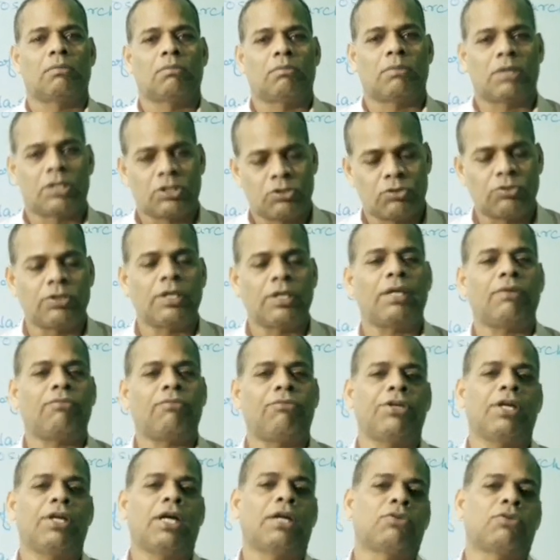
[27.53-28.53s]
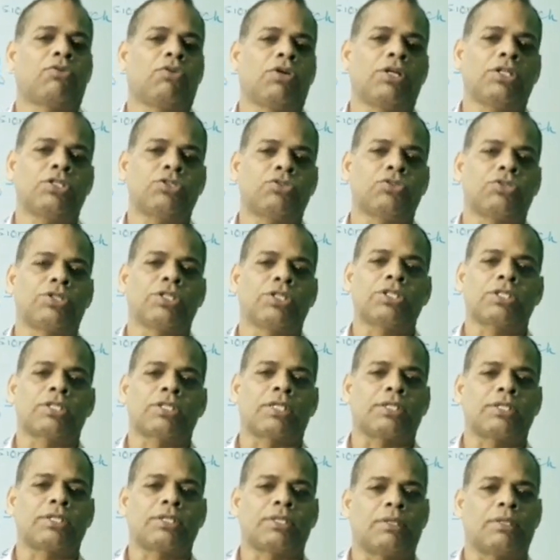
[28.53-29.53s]
But today we are going to
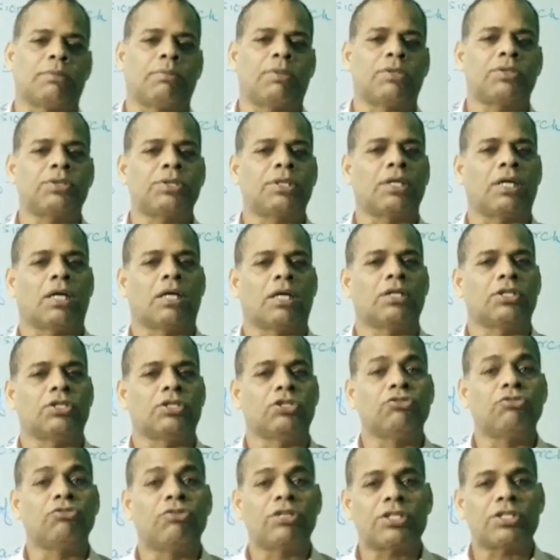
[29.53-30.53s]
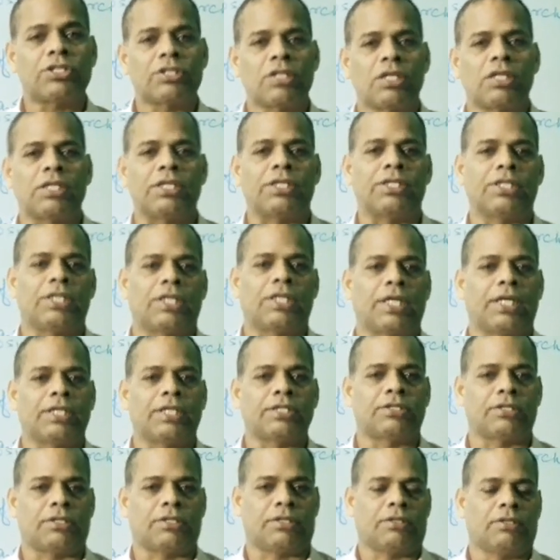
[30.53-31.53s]
discuss about the universal
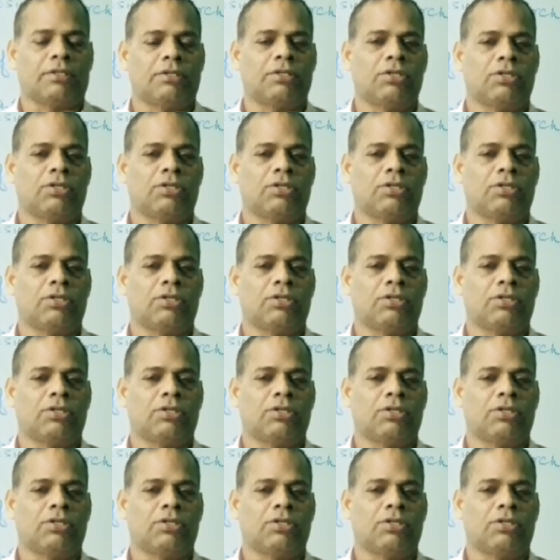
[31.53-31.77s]
indicator.